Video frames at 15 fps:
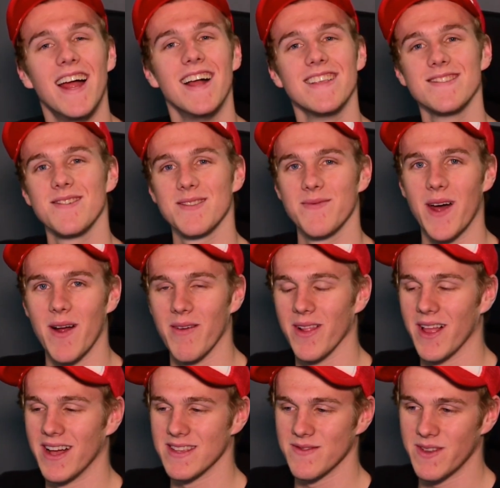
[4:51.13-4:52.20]
I talked about it in my
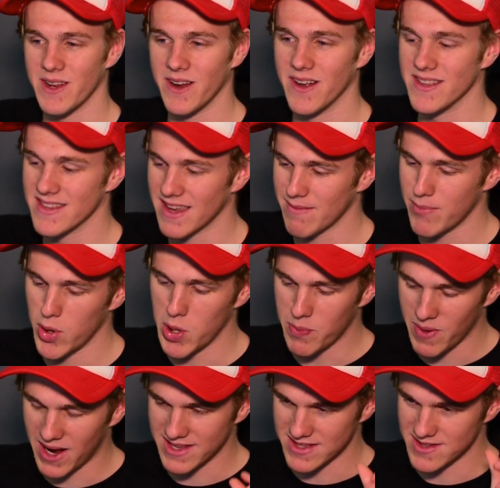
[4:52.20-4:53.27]
last video. It's like
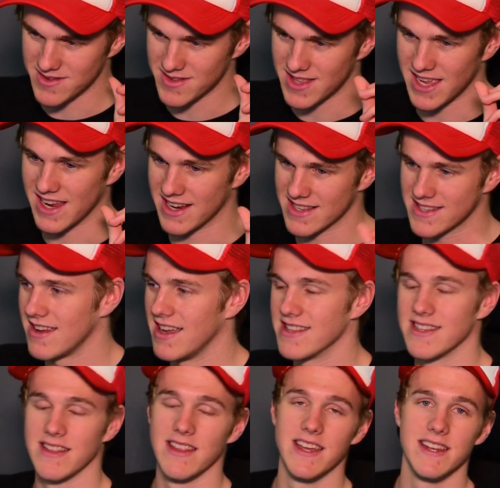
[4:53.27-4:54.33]
PewDiePie's new thing.
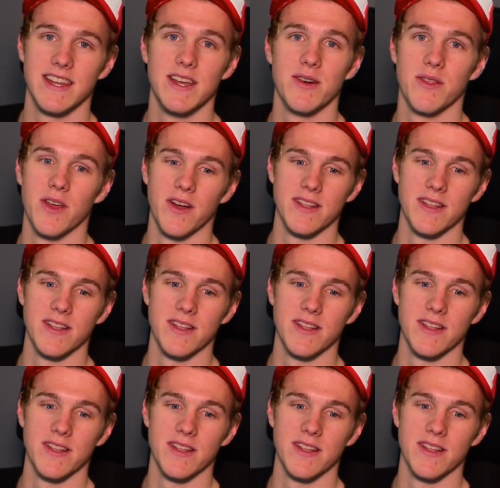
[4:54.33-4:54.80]
It's a lit deal though.